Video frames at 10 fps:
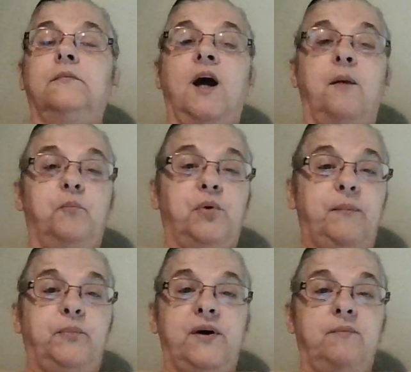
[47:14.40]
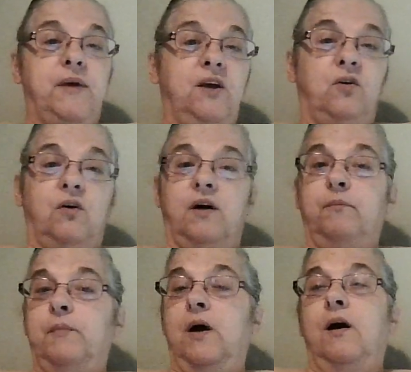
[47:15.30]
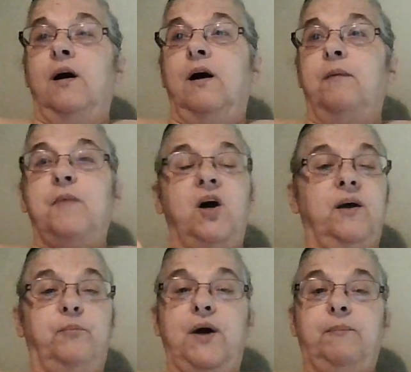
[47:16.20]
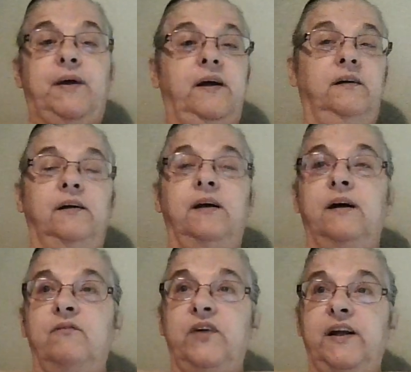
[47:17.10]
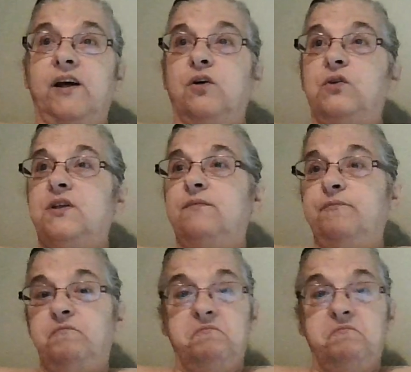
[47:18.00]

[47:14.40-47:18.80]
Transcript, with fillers: come prep with me or uh, market prepping videos.